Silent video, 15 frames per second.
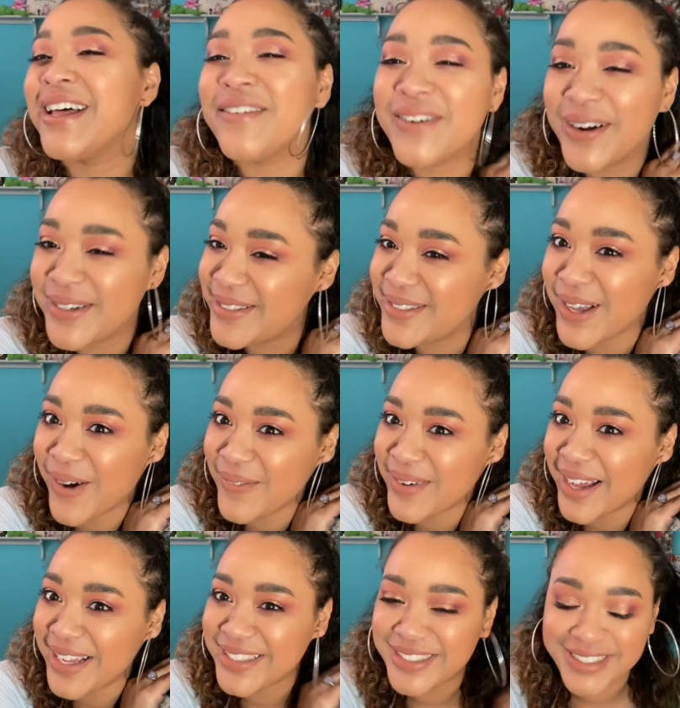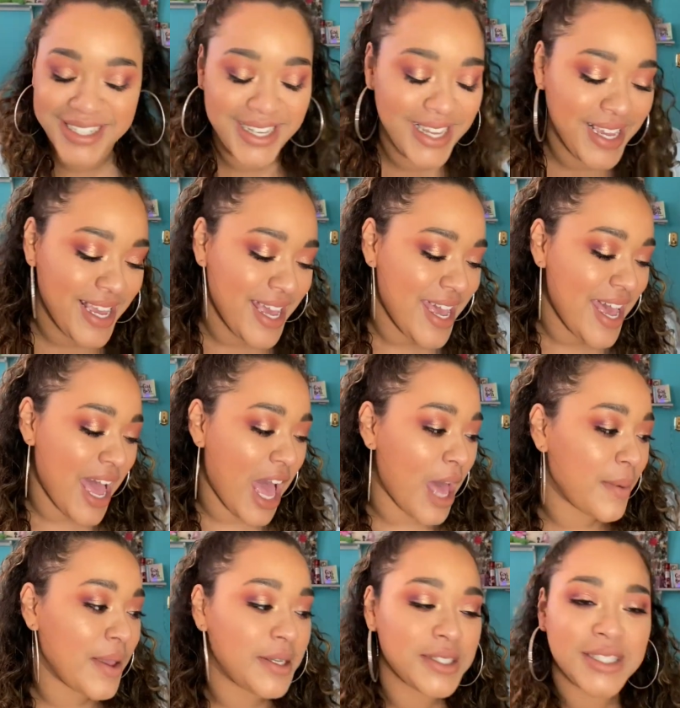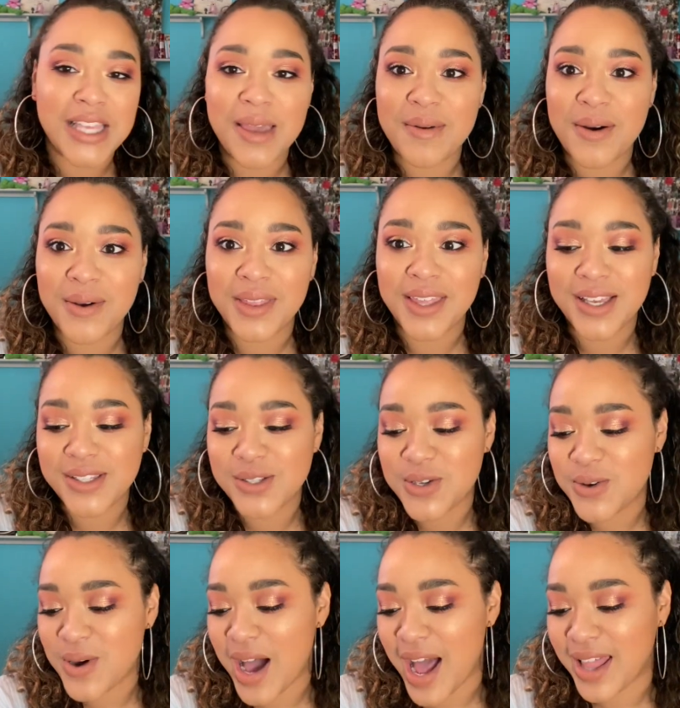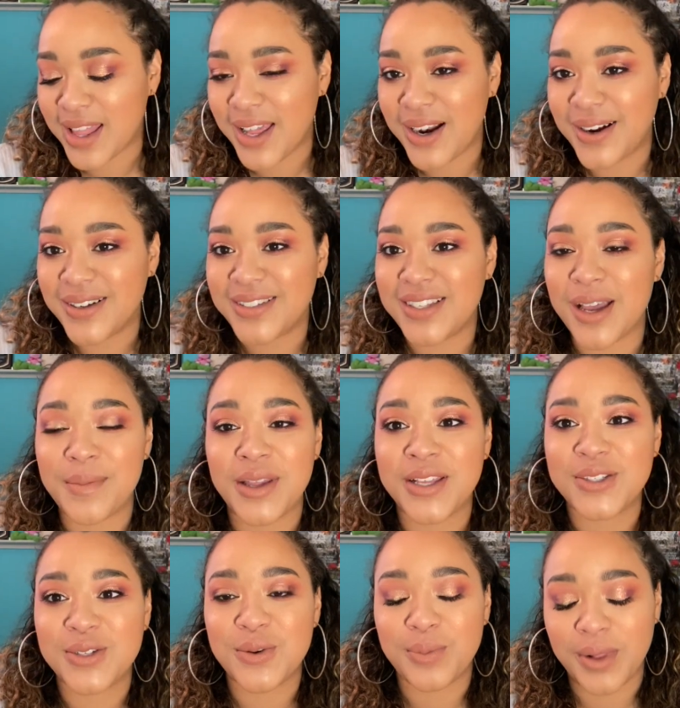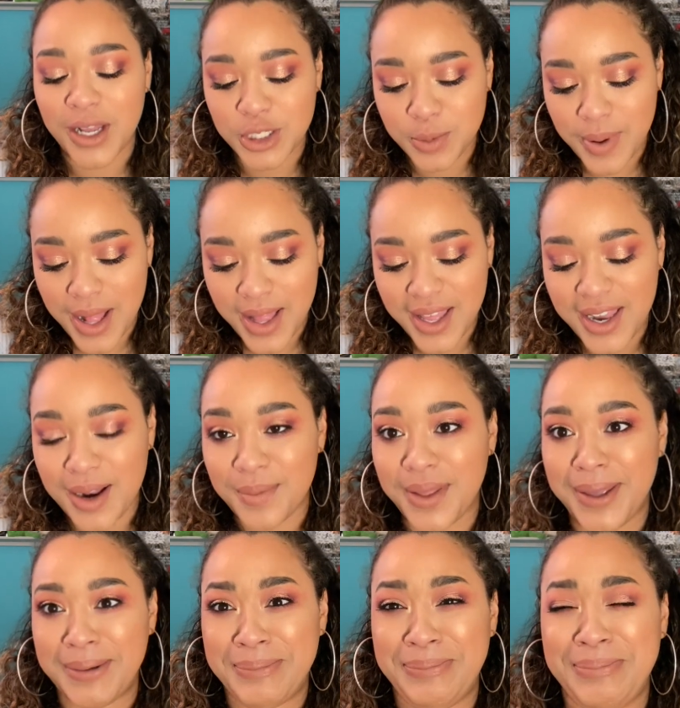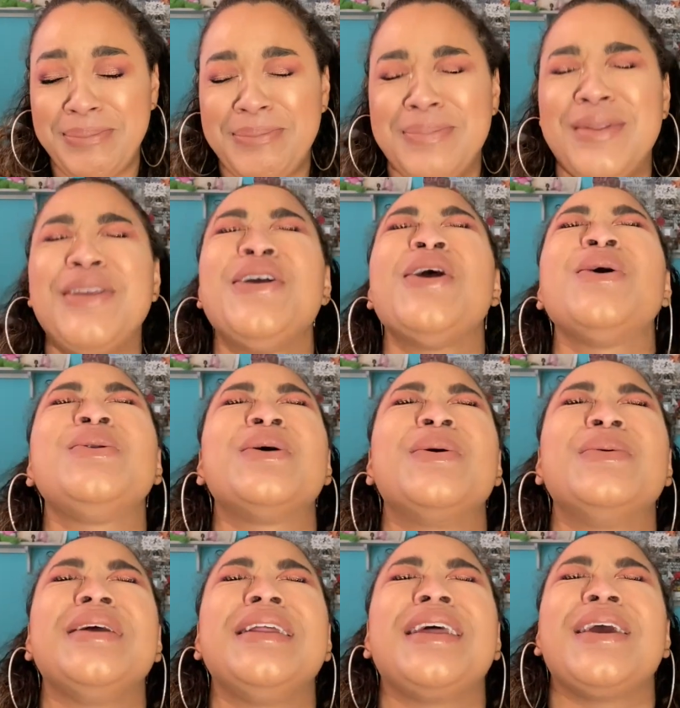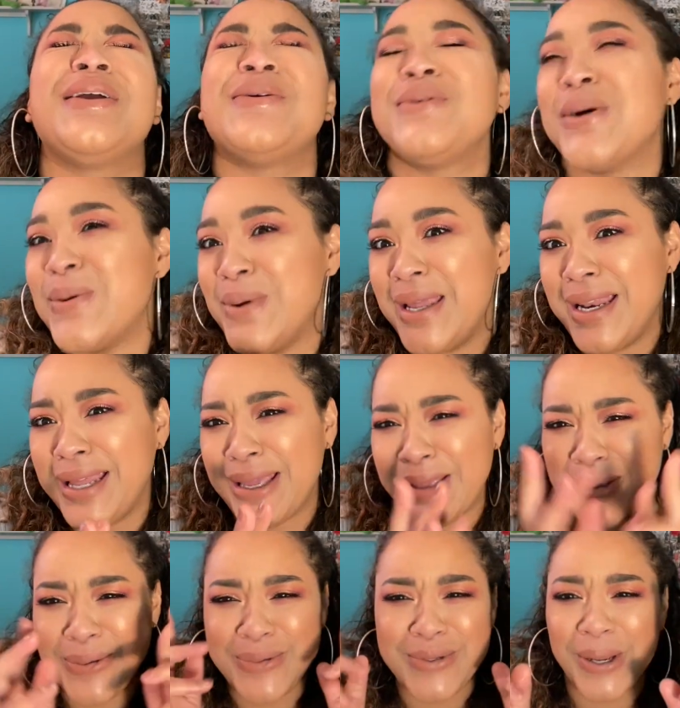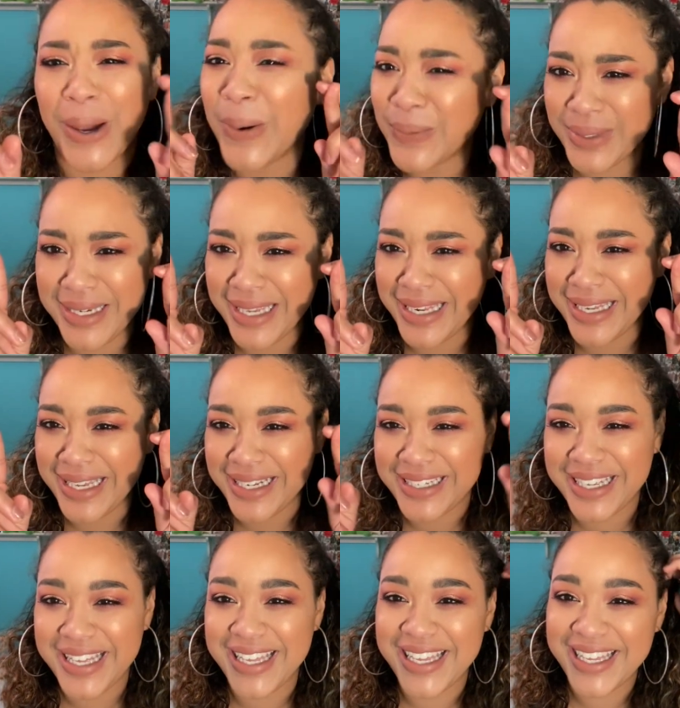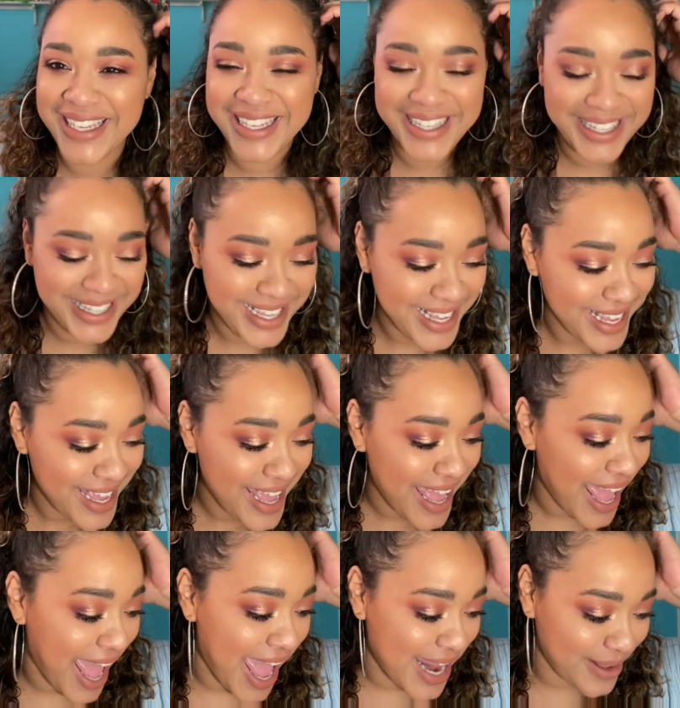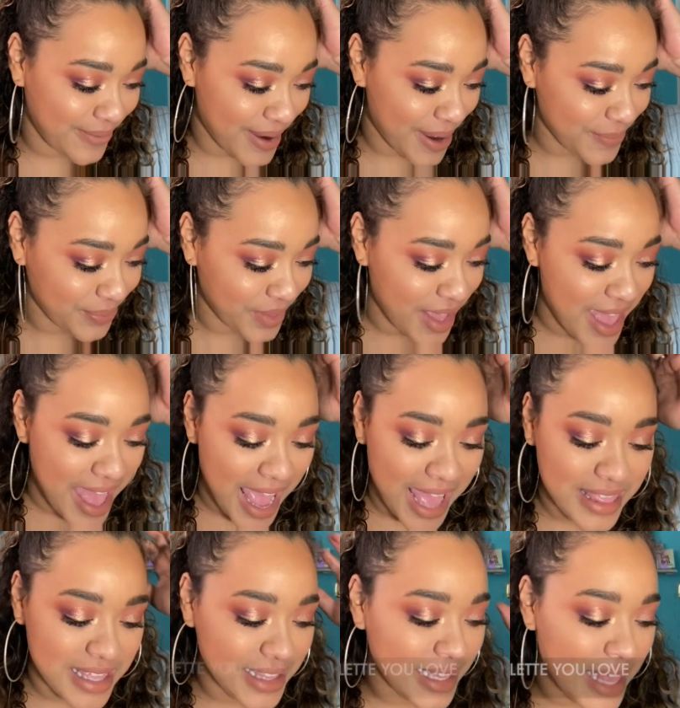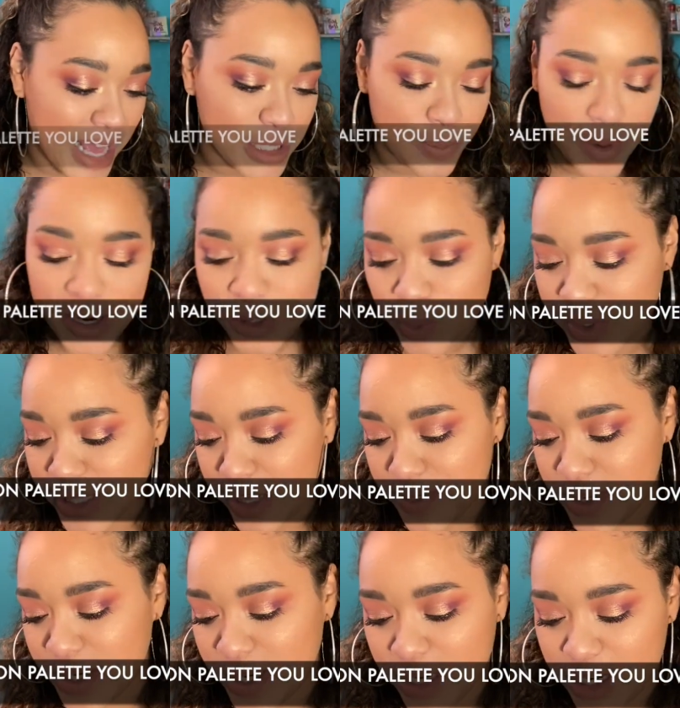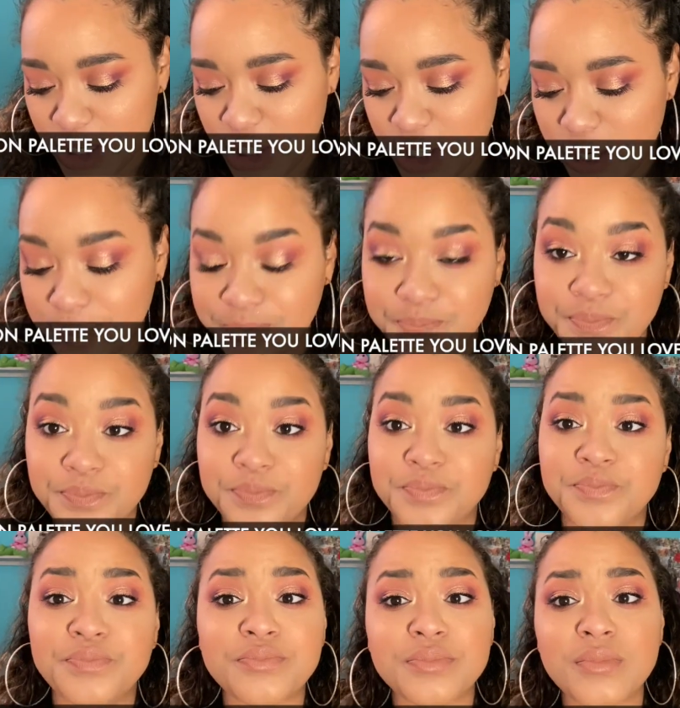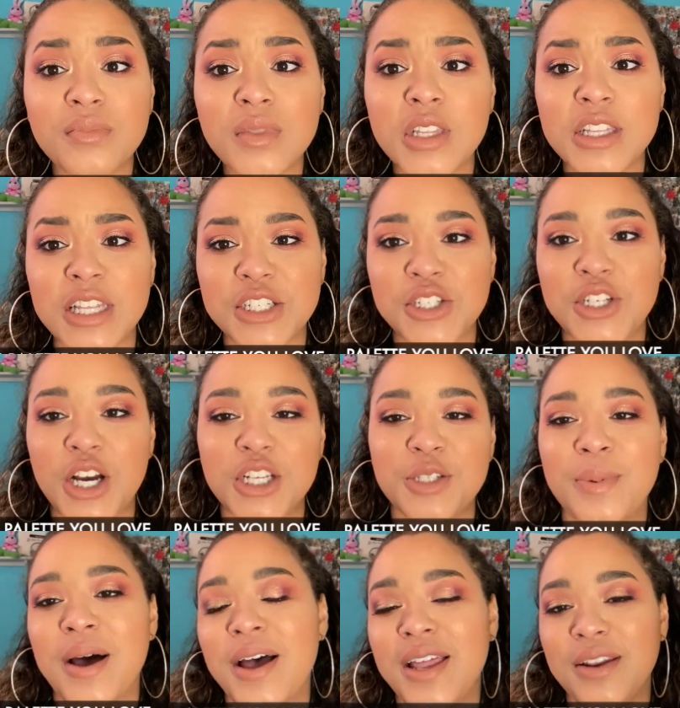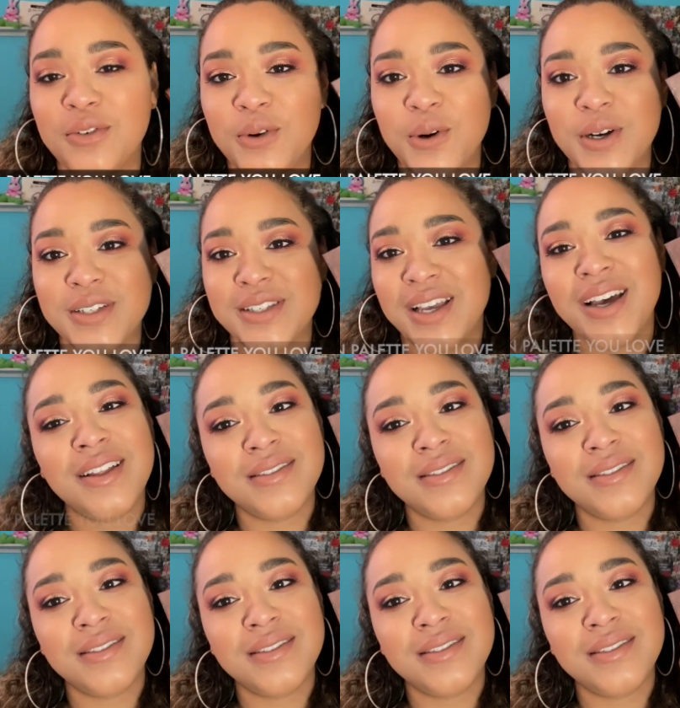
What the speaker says: Love her so much. He just came out with his new highlighters. I mean, his new blush palette. And I'm like, you don't need it. You don't need it. Anyway, and then the last product was limited edition that she talks about. And of course,